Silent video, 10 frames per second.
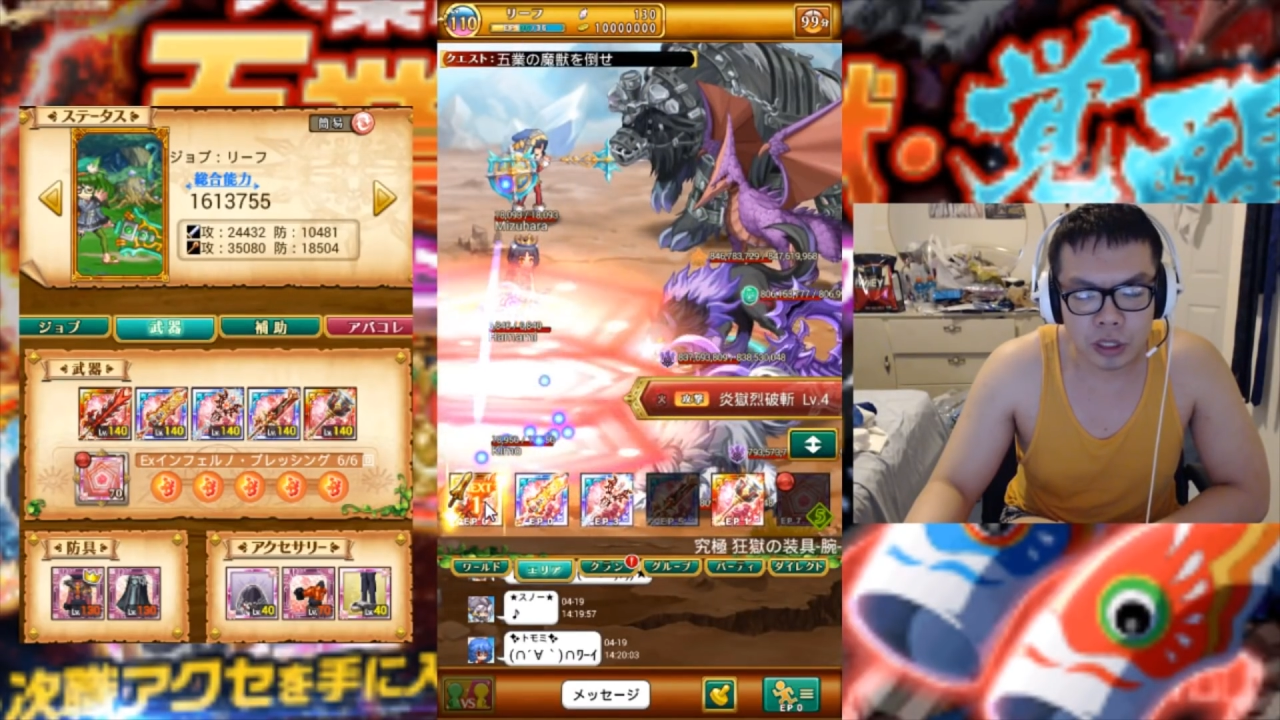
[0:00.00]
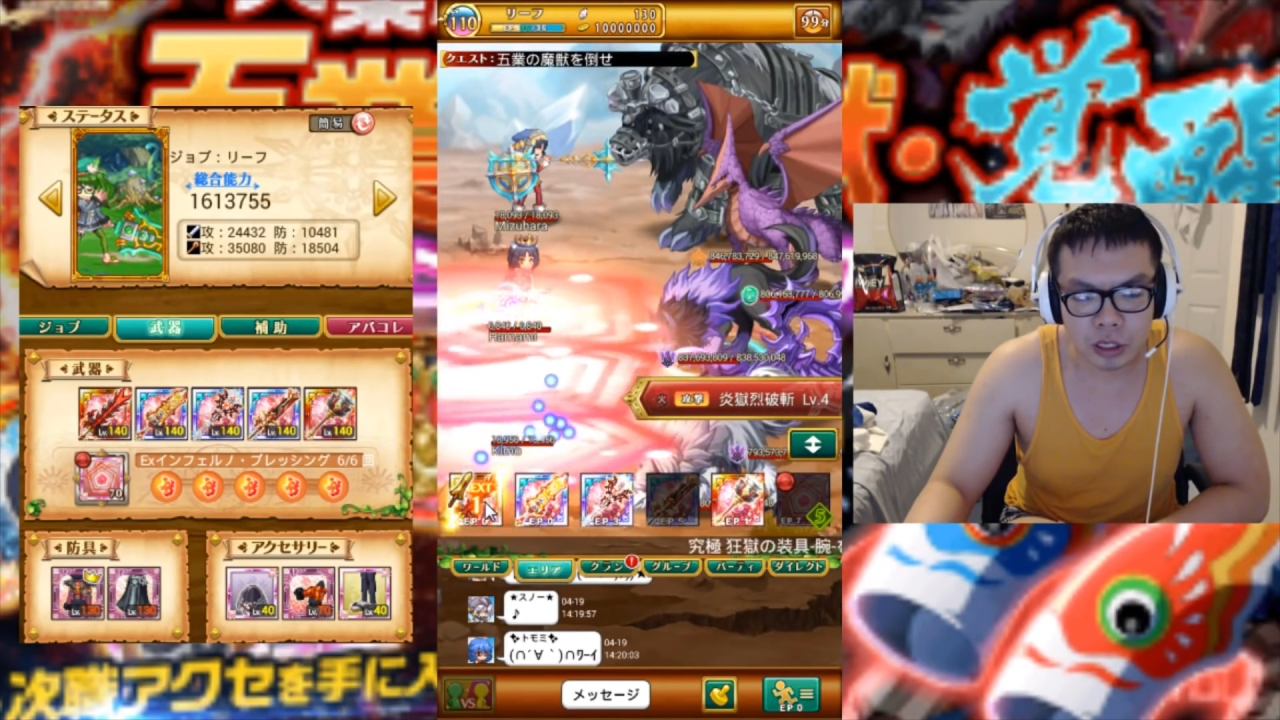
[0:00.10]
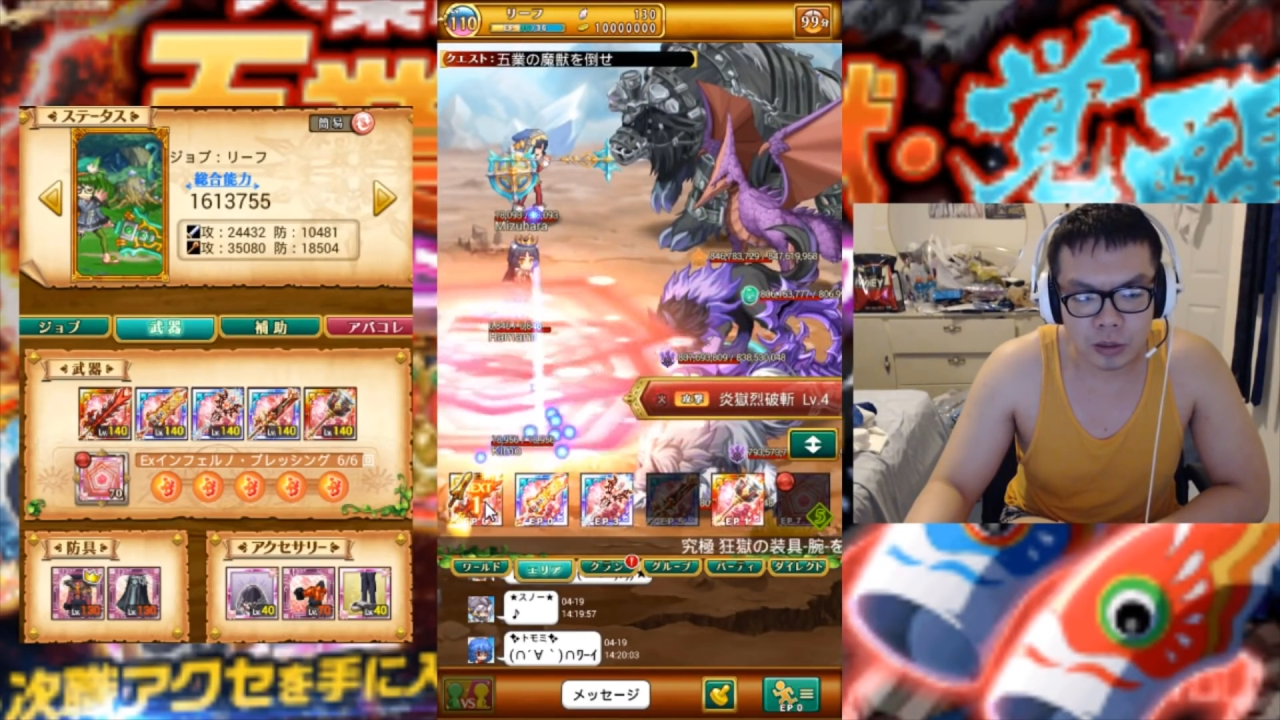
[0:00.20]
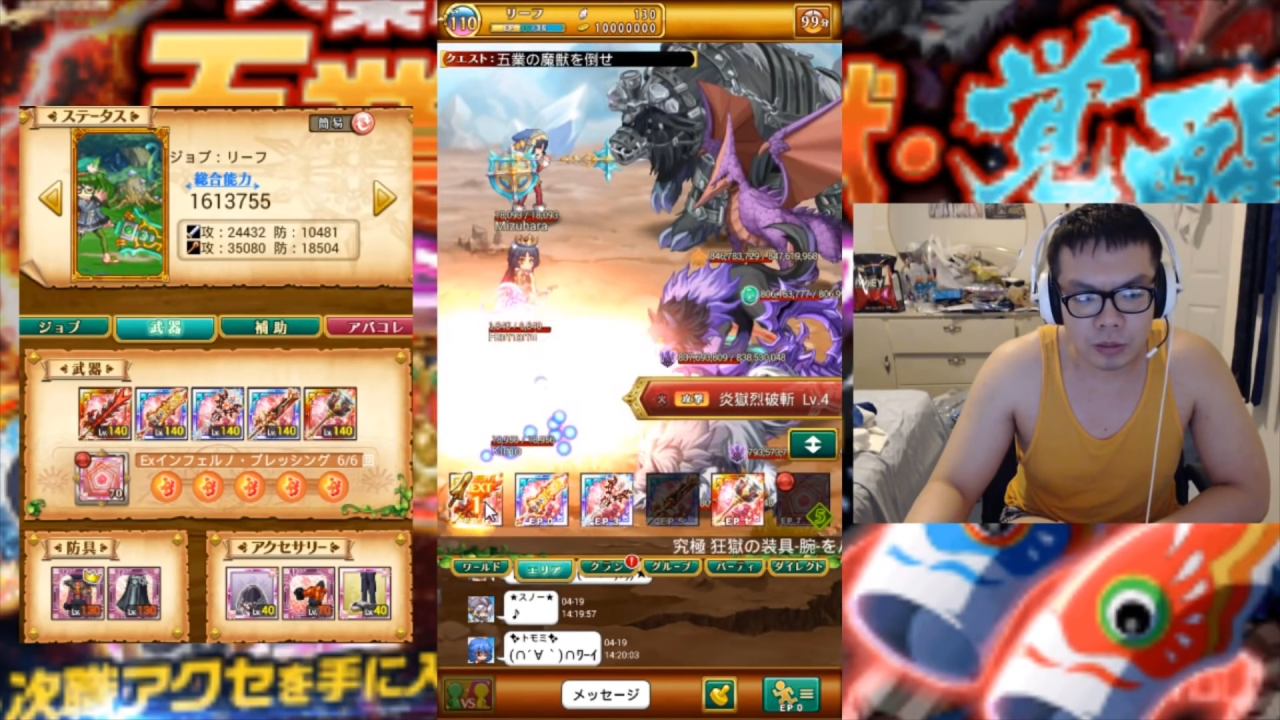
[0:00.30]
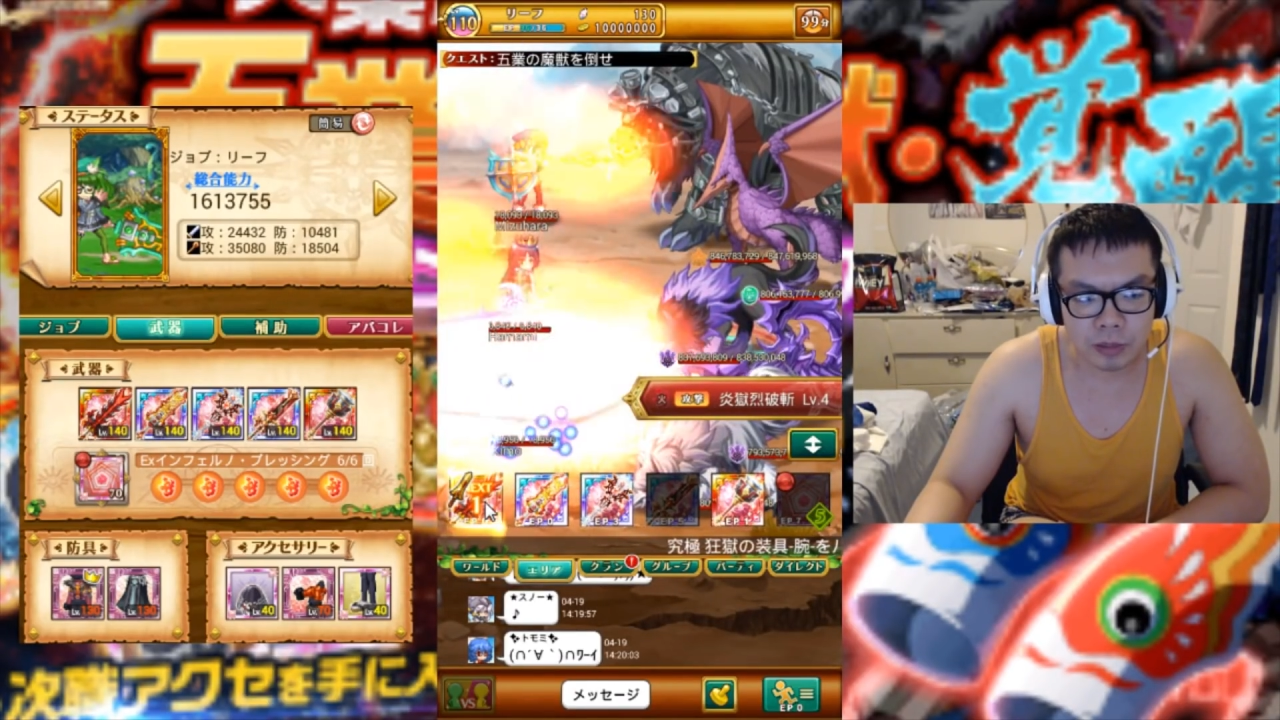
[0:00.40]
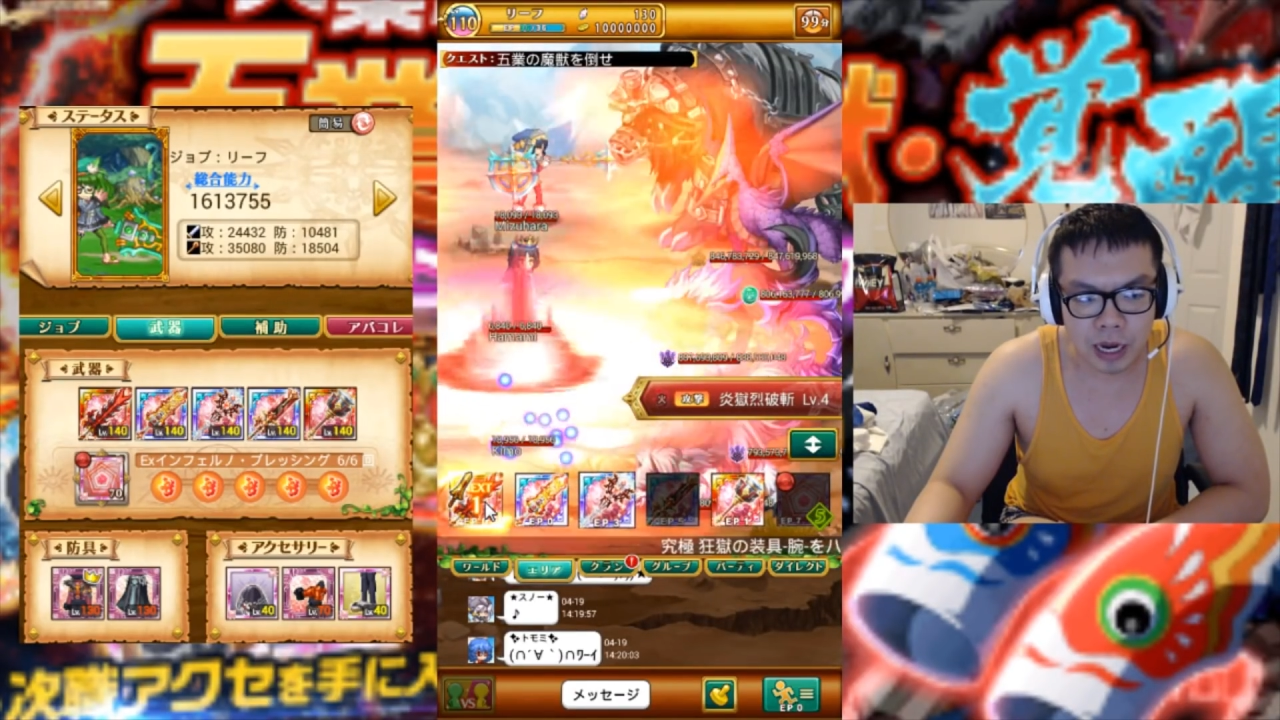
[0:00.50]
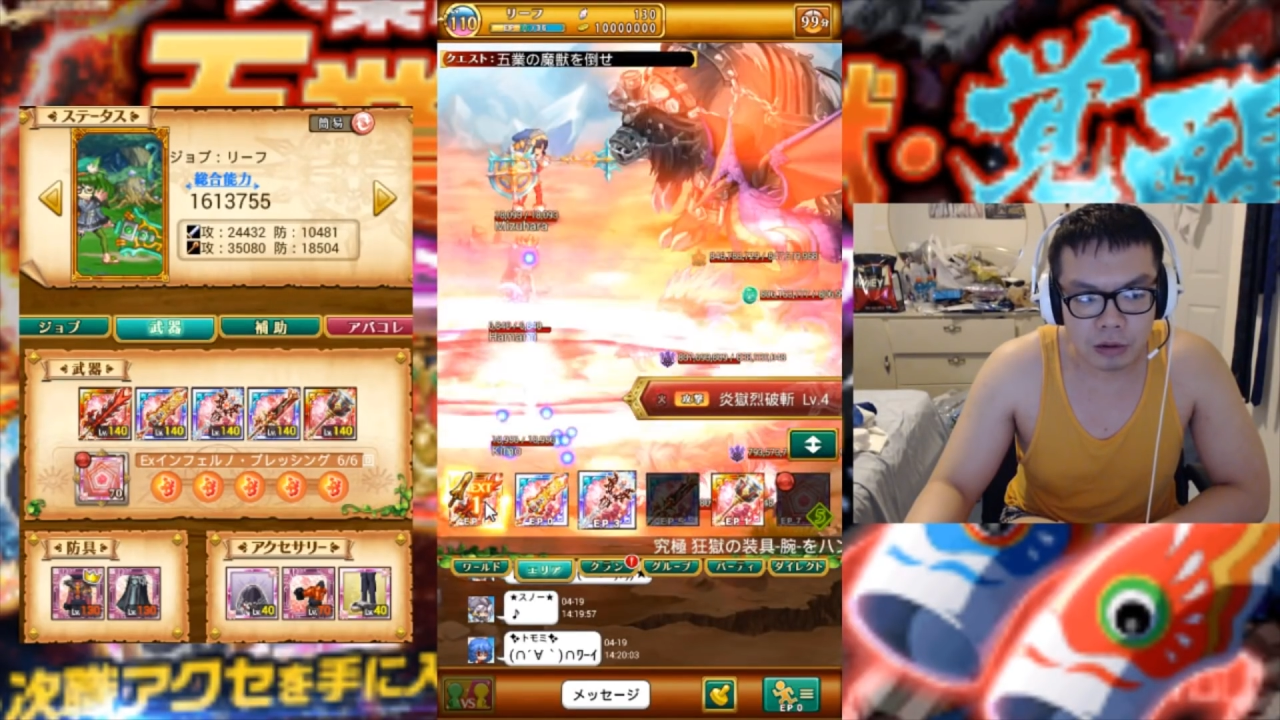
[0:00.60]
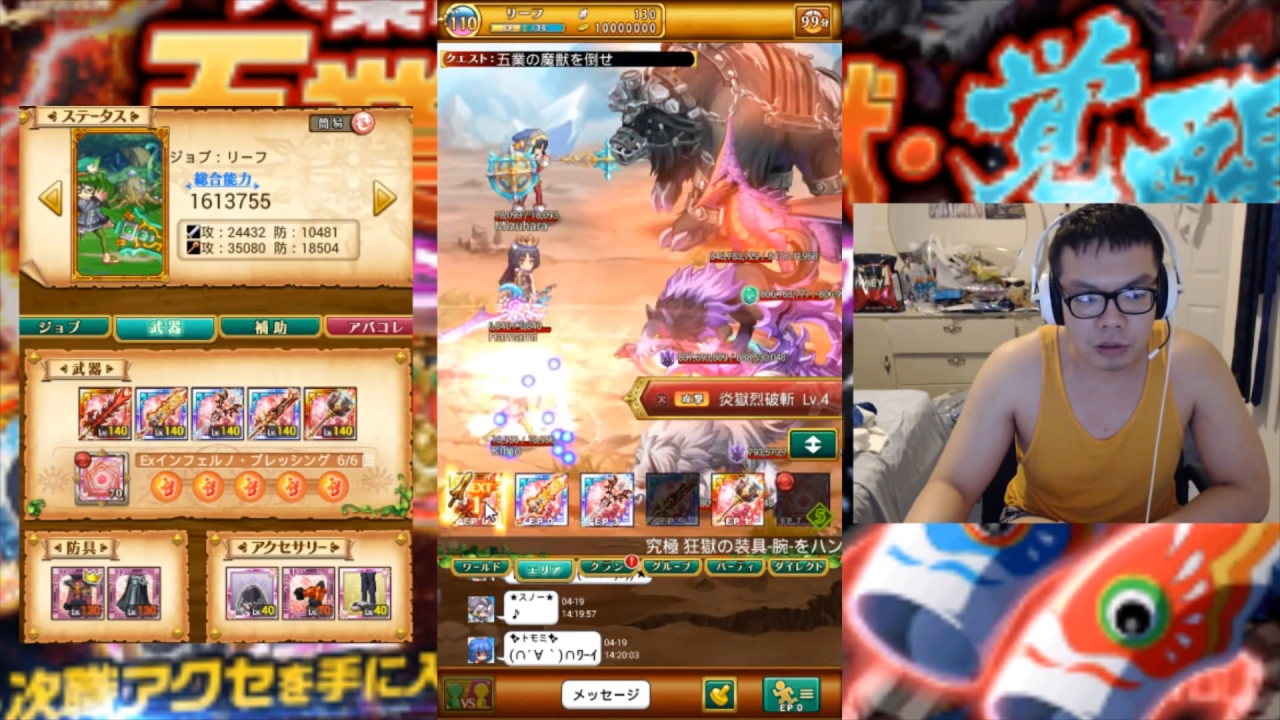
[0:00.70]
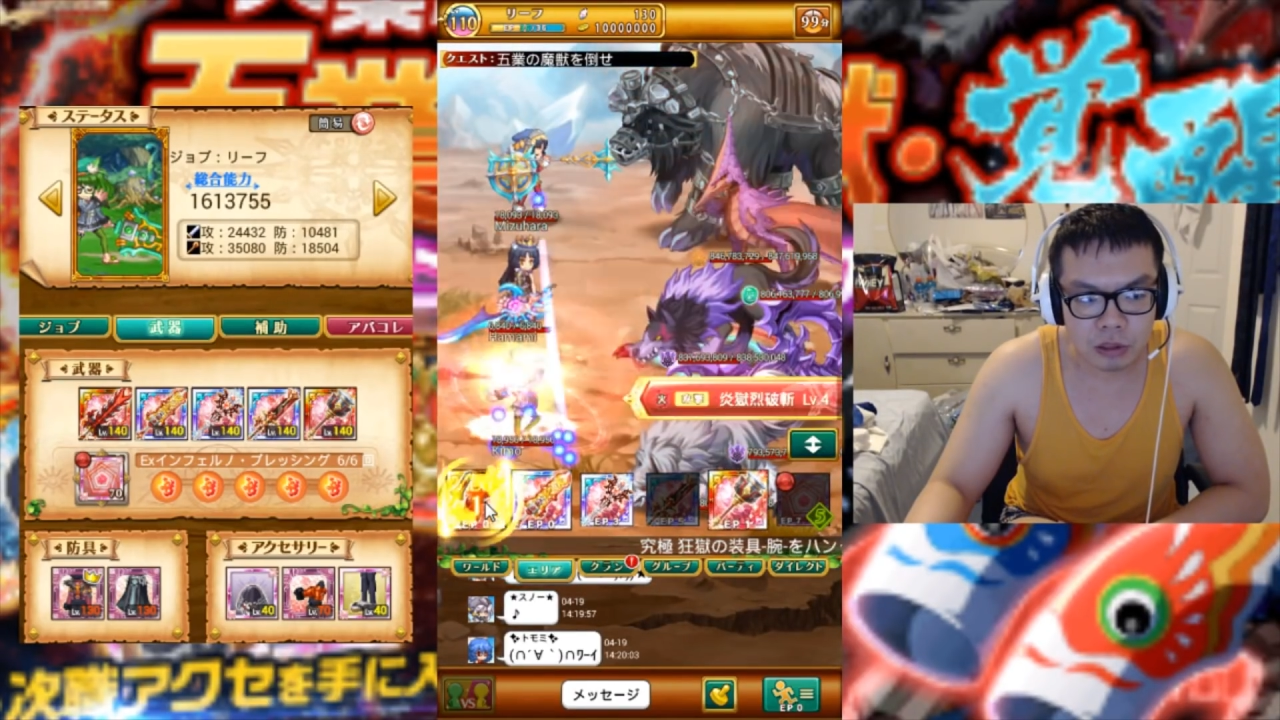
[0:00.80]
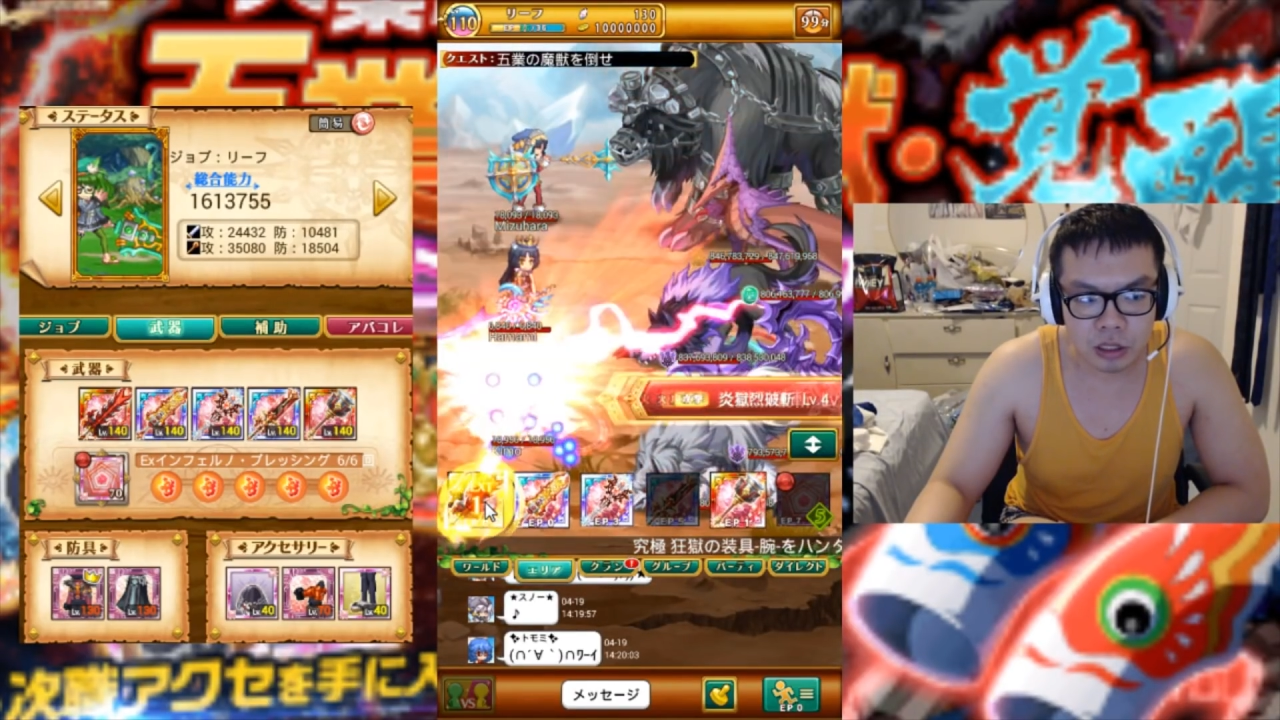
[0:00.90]
their
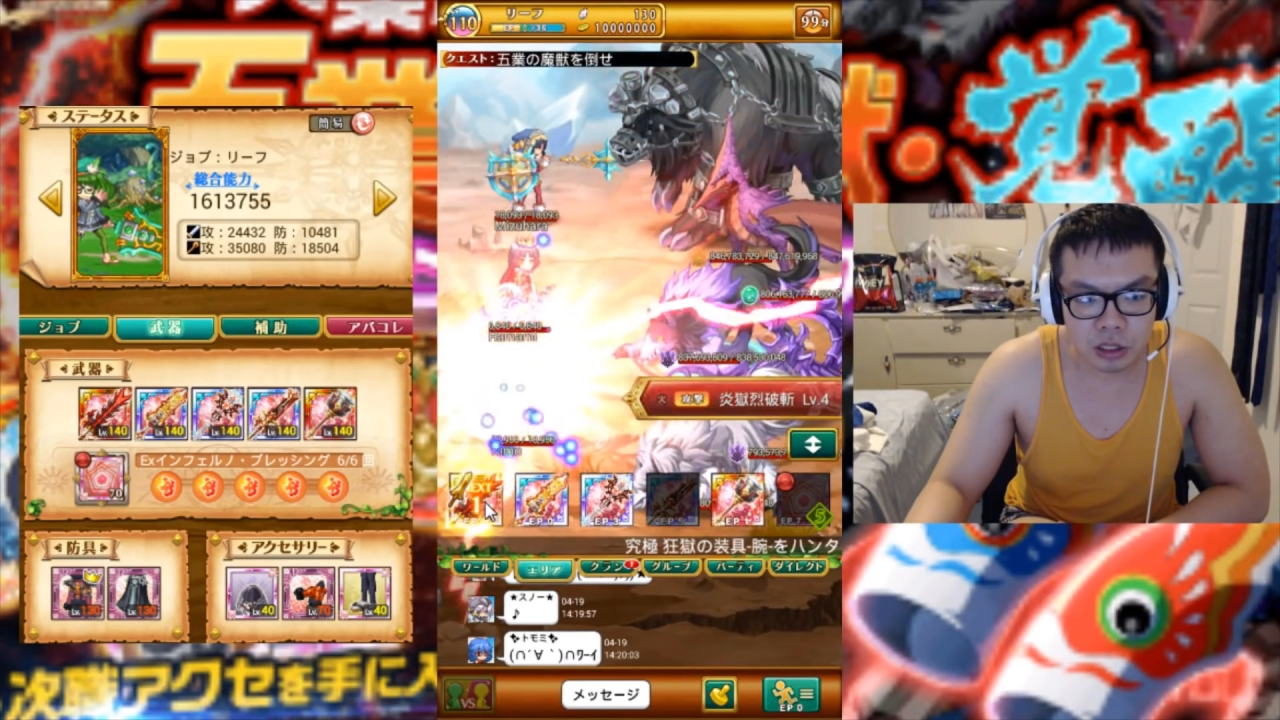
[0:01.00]
power.